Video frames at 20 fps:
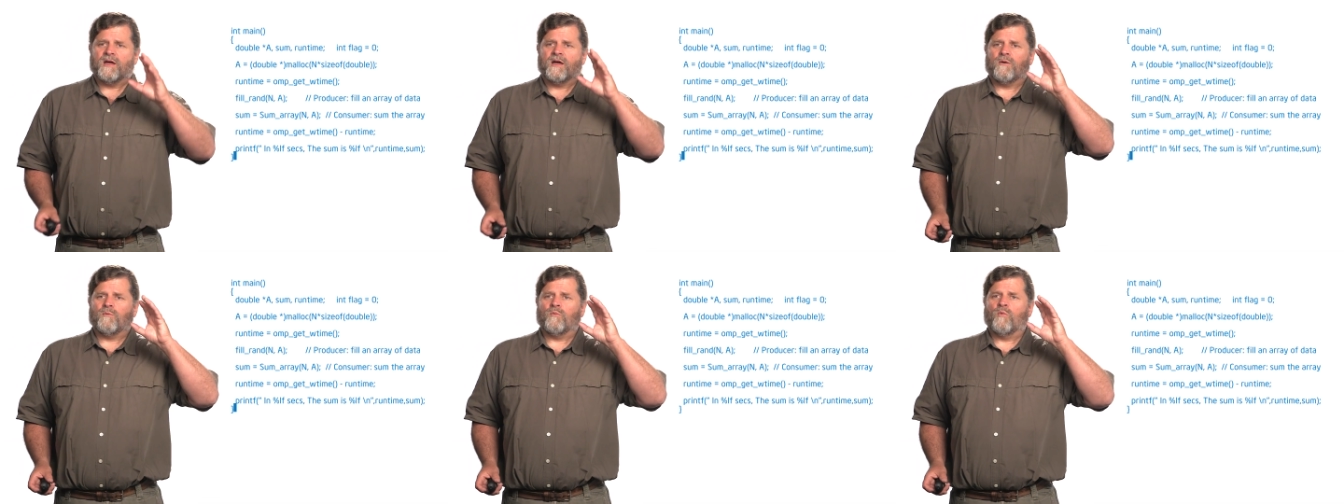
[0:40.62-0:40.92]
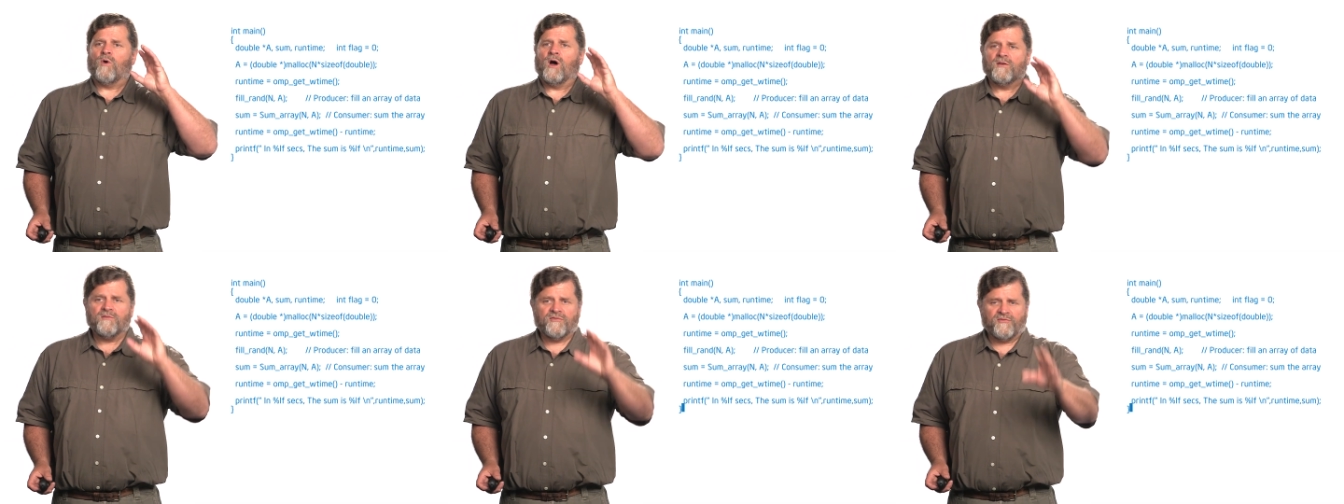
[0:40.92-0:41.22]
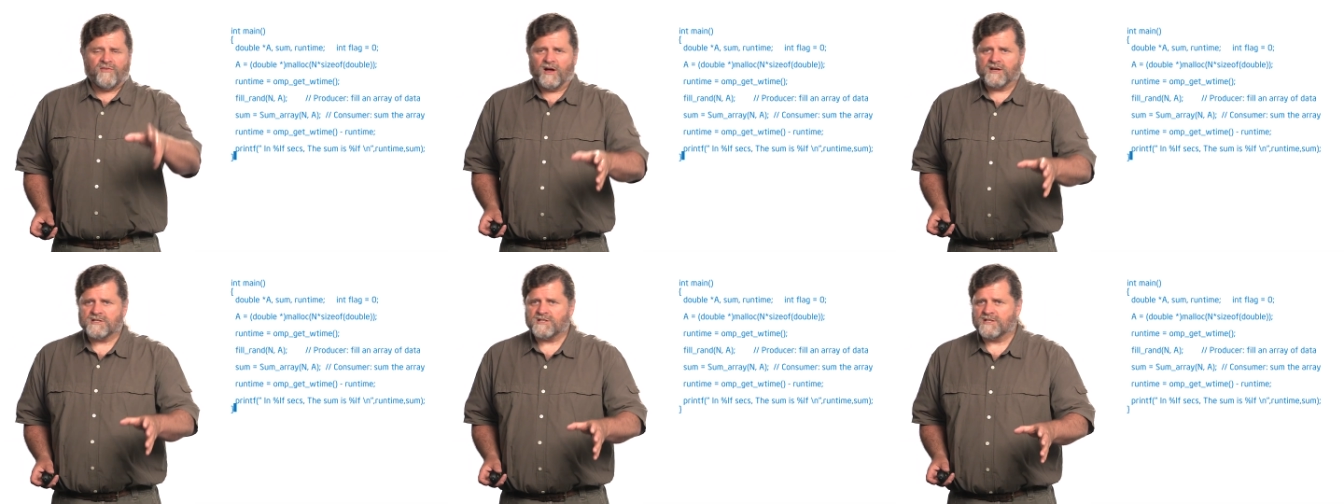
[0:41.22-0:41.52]
one
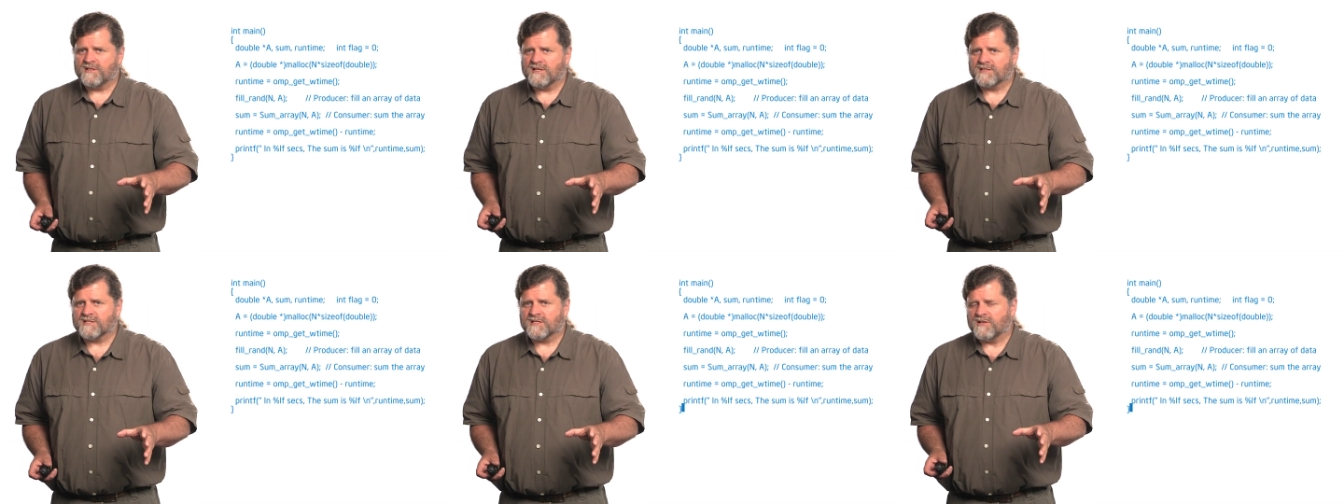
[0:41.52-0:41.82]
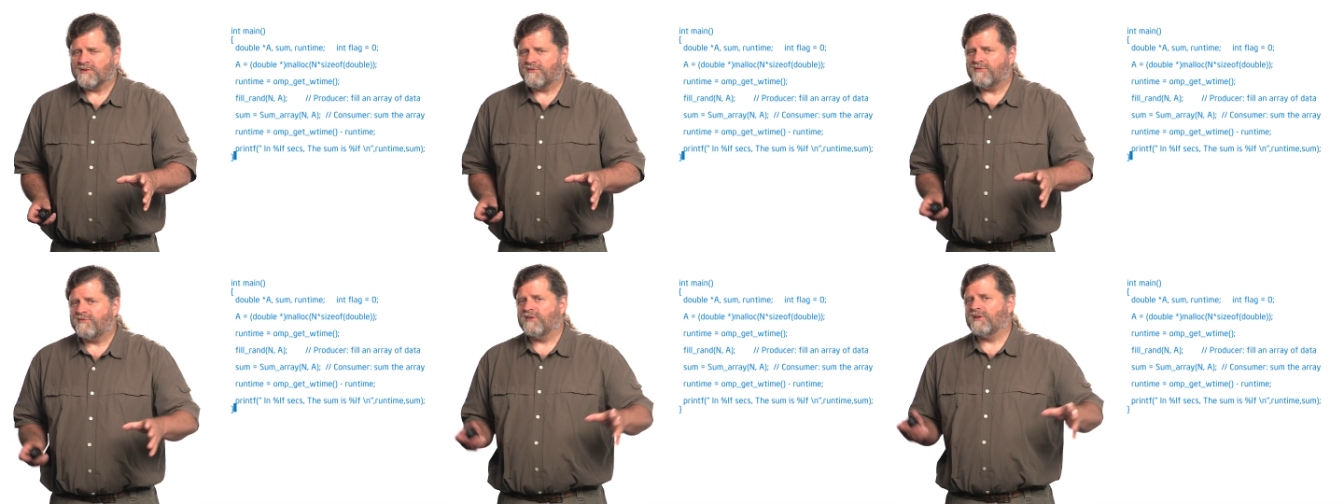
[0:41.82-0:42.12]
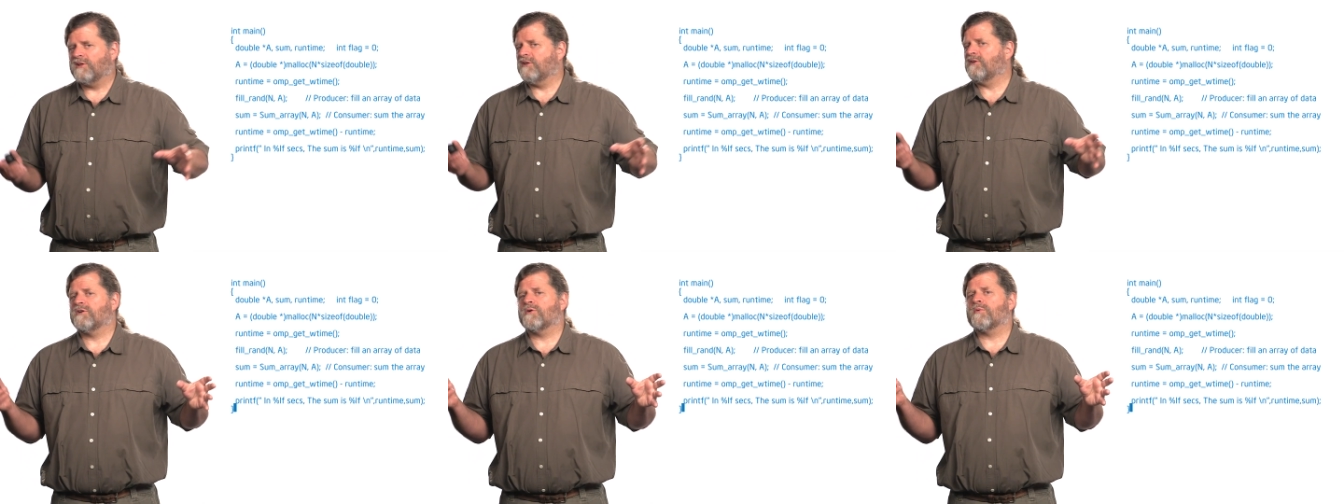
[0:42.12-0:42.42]
function that's going to
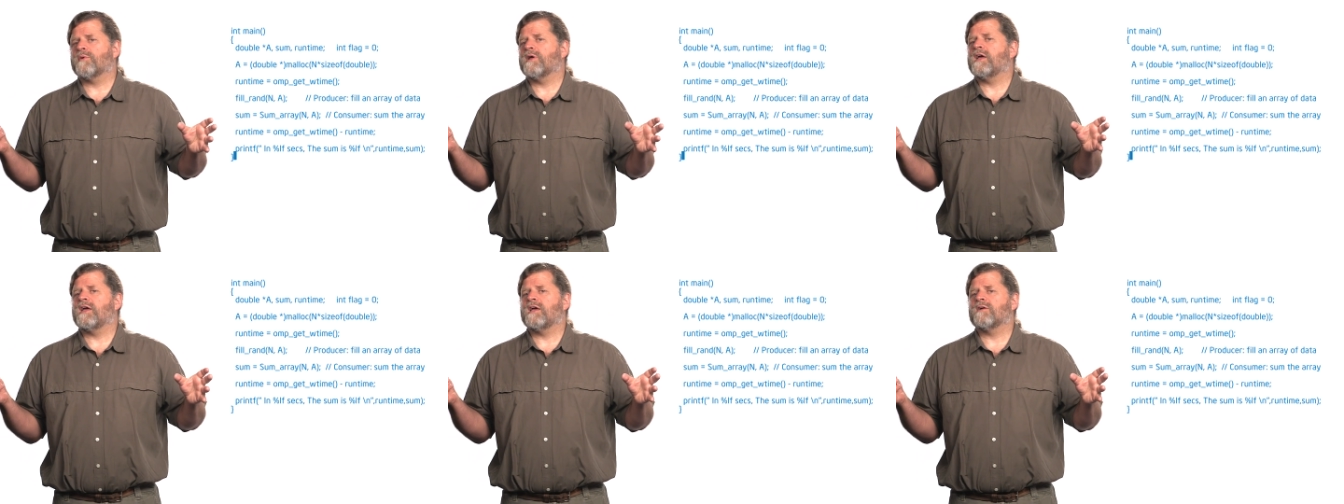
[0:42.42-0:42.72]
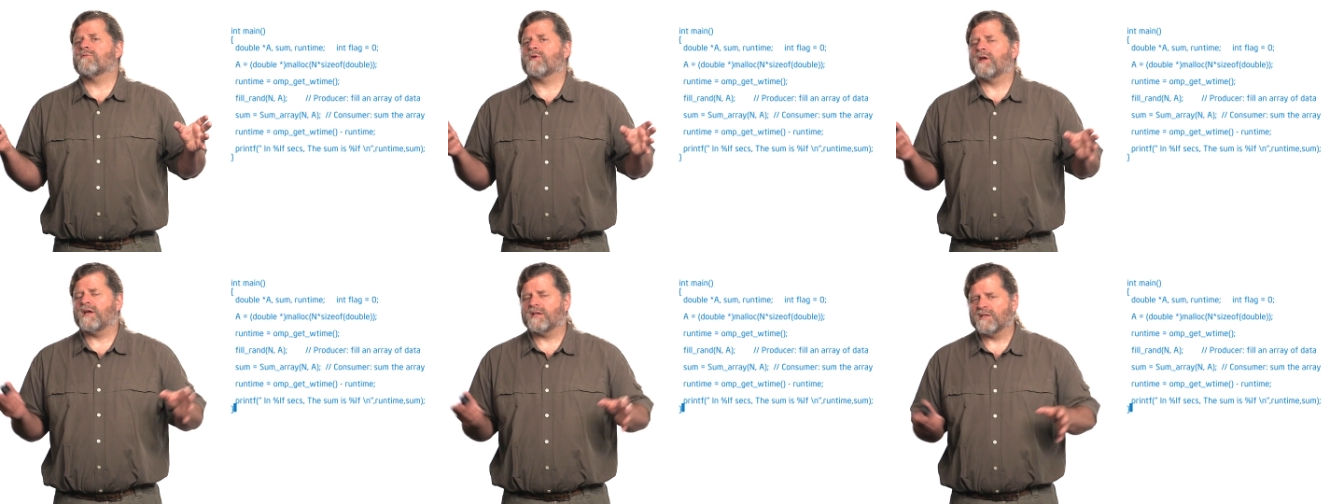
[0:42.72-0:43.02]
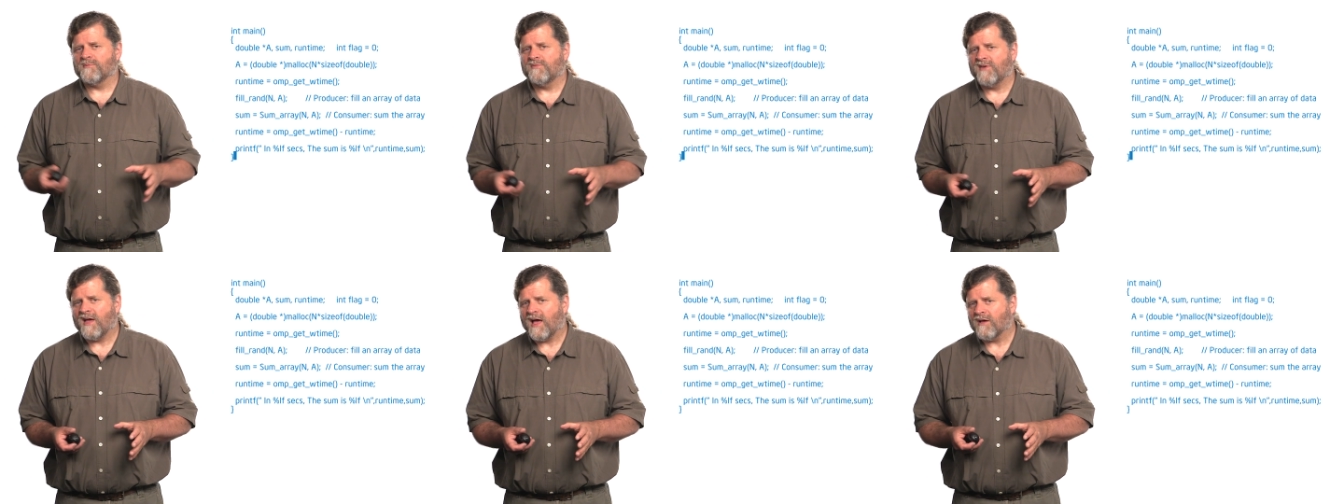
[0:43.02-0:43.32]
fill an array of
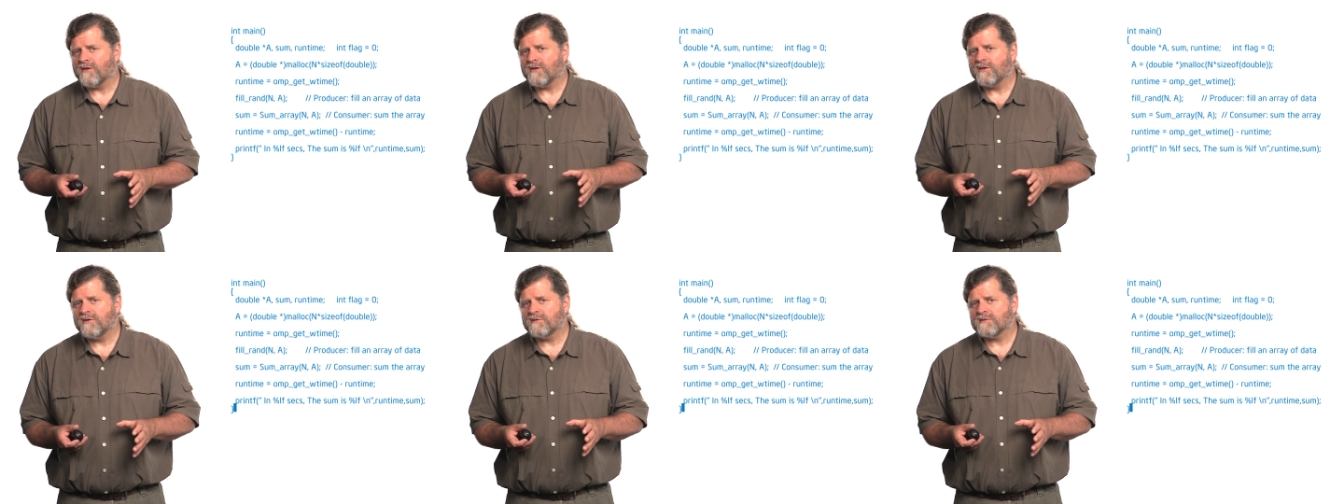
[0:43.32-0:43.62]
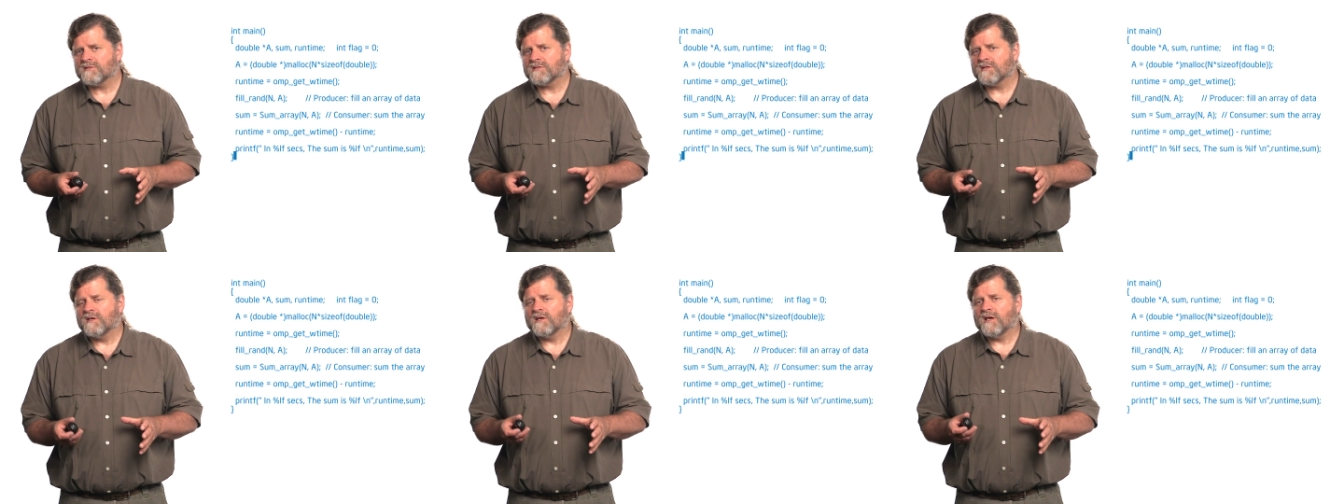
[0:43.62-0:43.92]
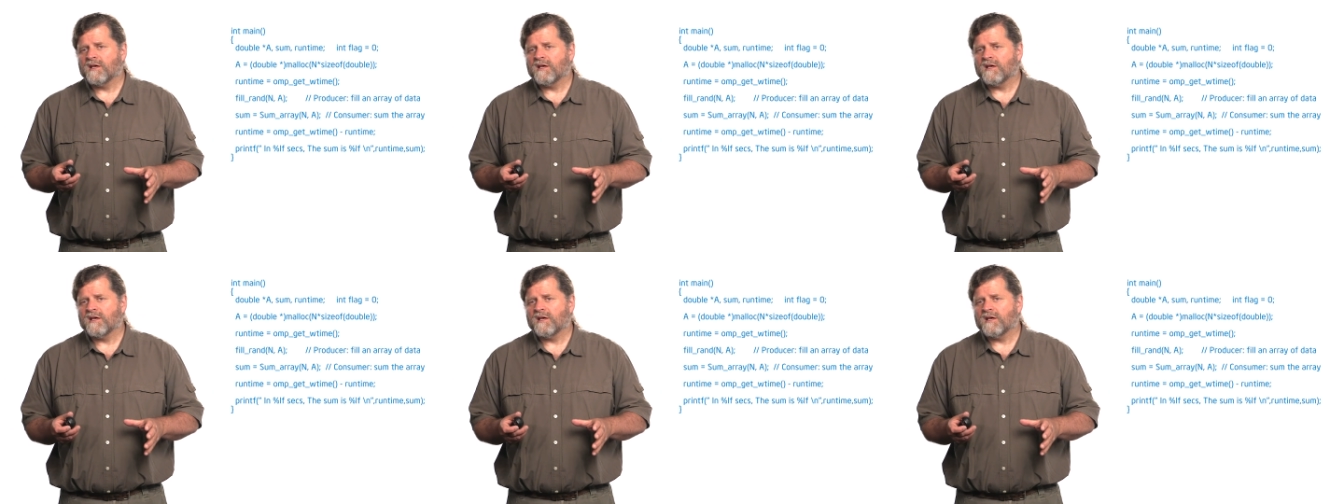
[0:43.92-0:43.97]
random values,